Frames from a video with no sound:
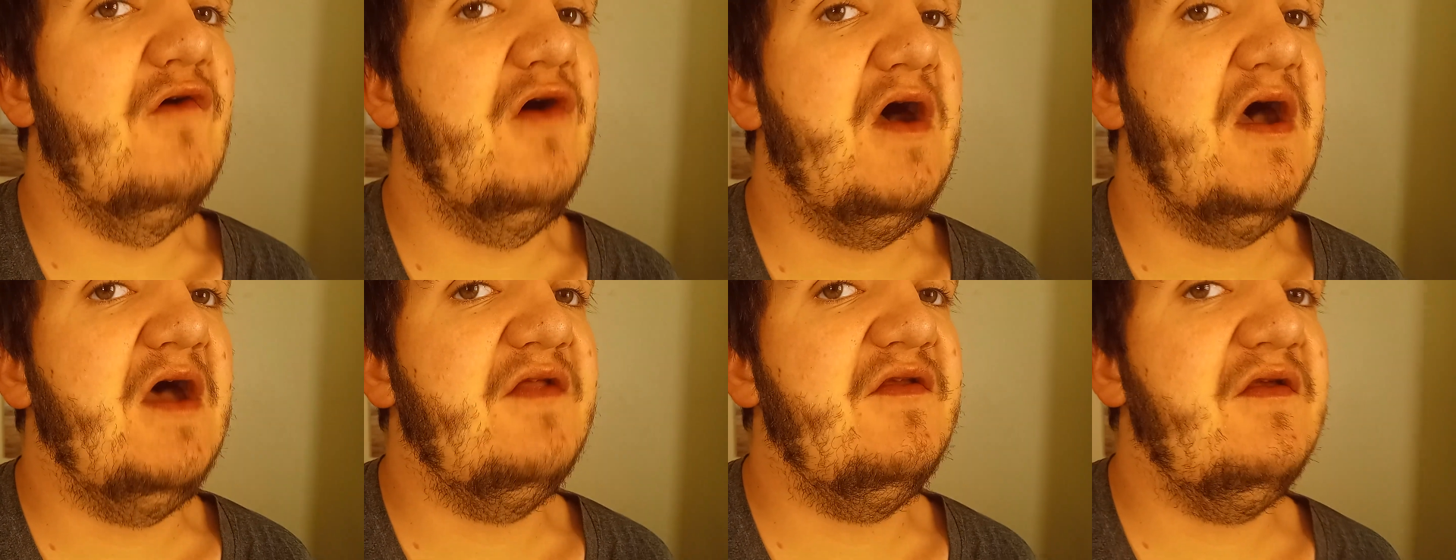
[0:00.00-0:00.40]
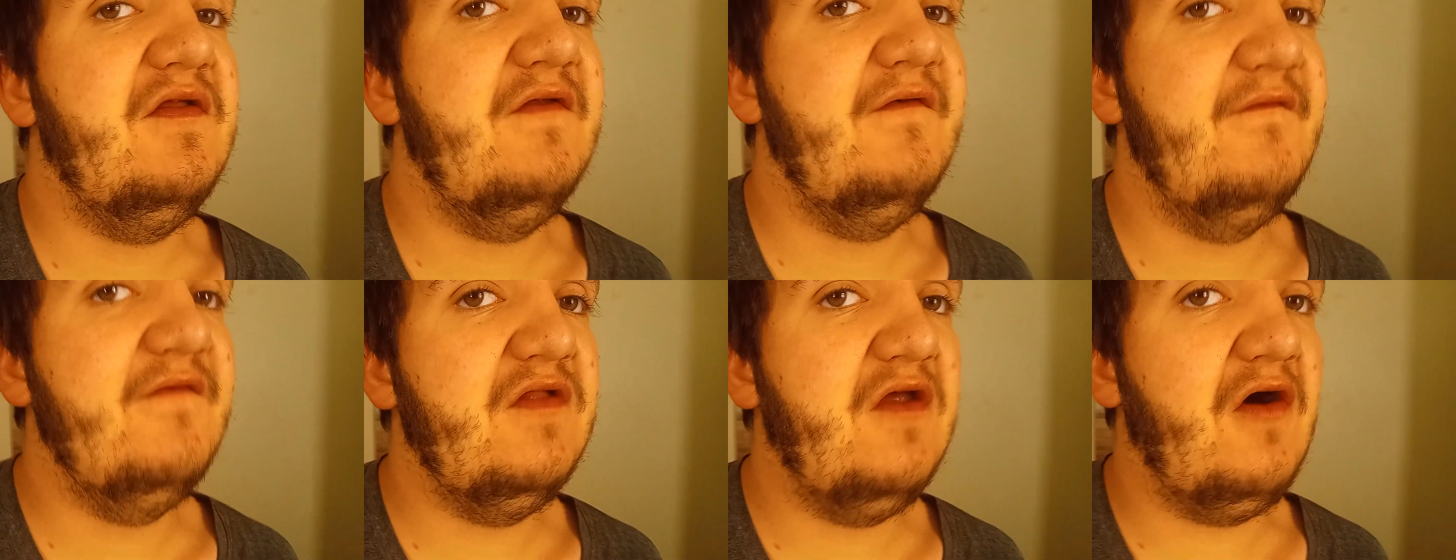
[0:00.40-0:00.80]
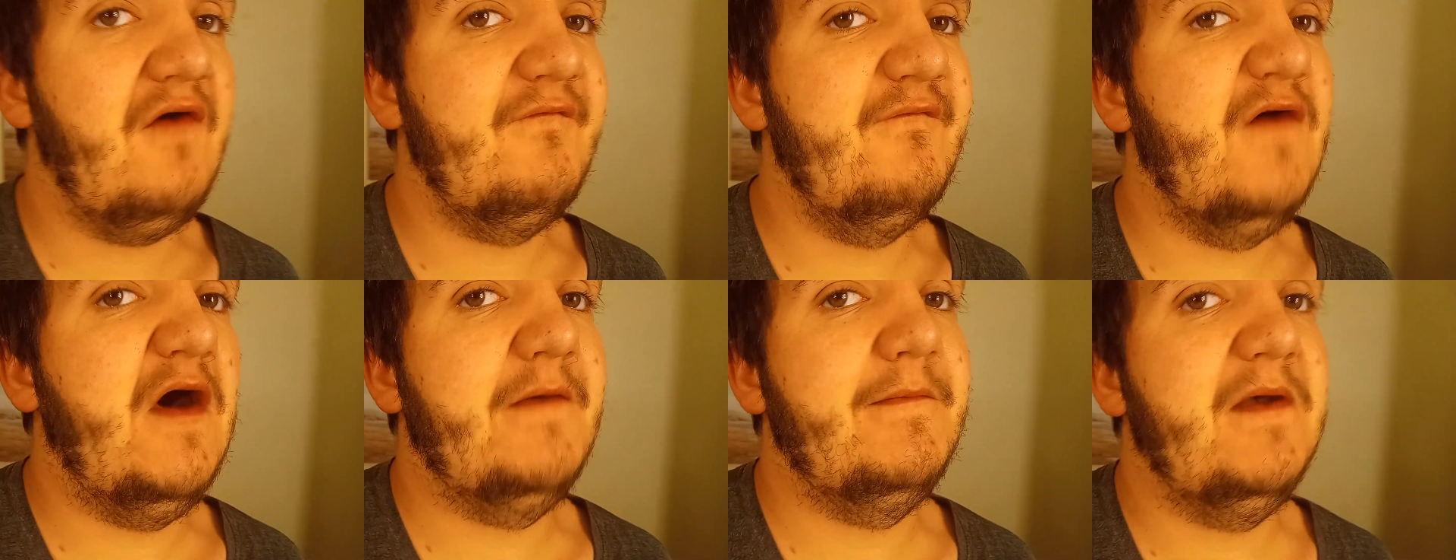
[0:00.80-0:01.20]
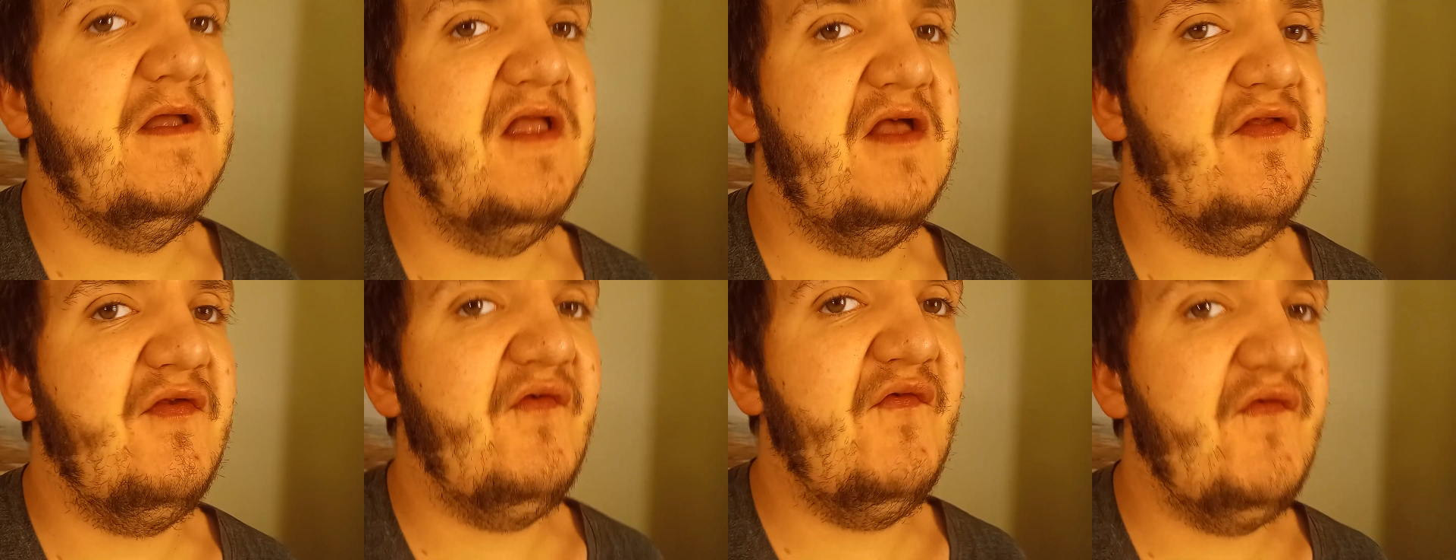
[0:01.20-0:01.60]
400, you know,
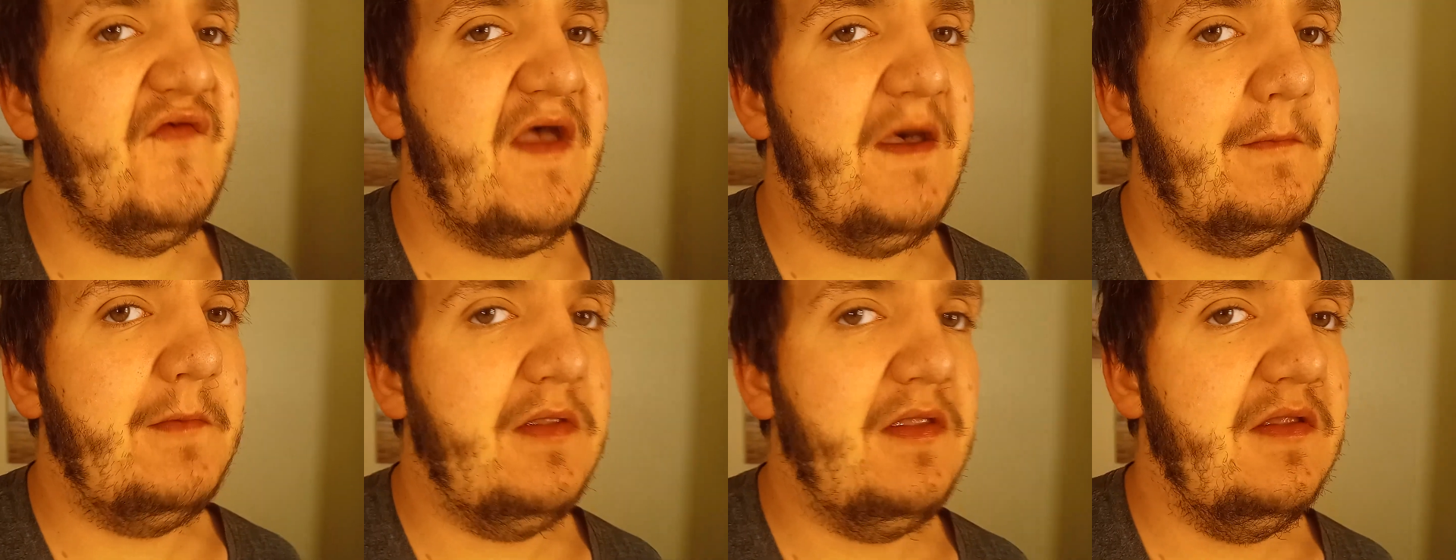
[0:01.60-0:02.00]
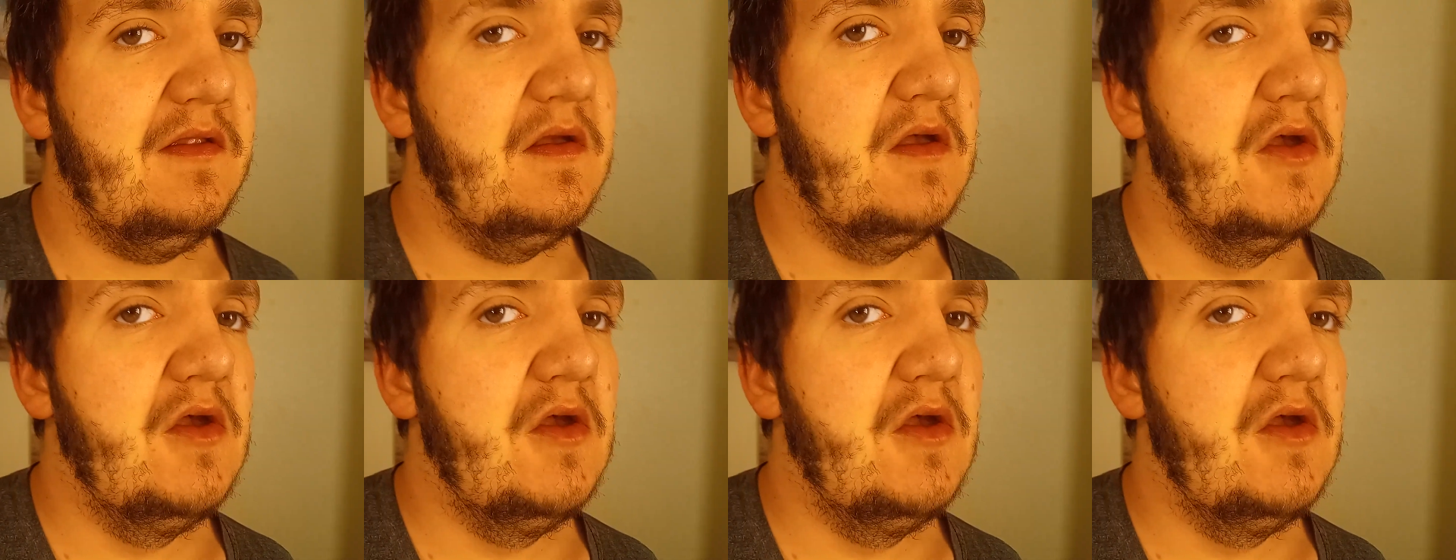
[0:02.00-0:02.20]
507,